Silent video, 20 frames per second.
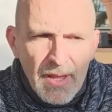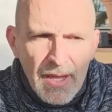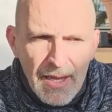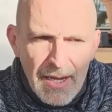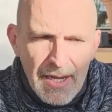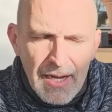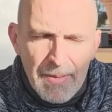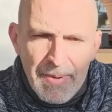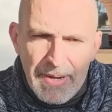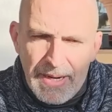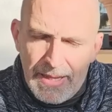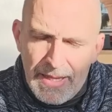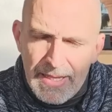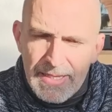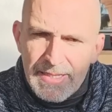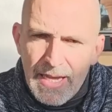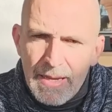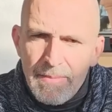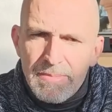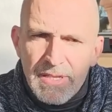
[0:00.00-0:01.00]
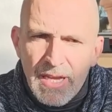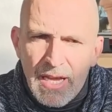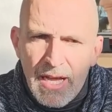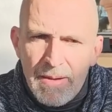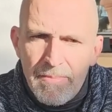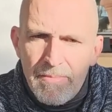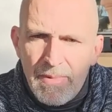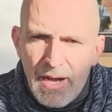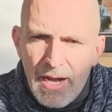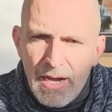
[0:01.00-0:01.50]
but at the same
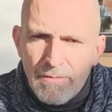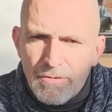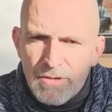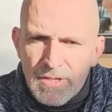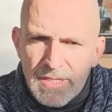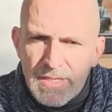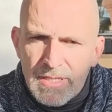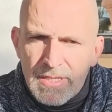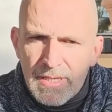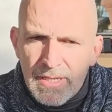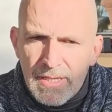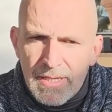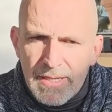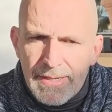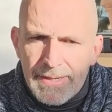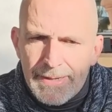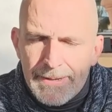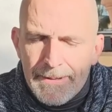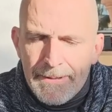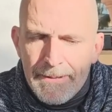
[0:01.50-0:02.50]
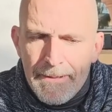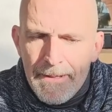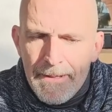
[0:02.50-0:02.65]
time I was a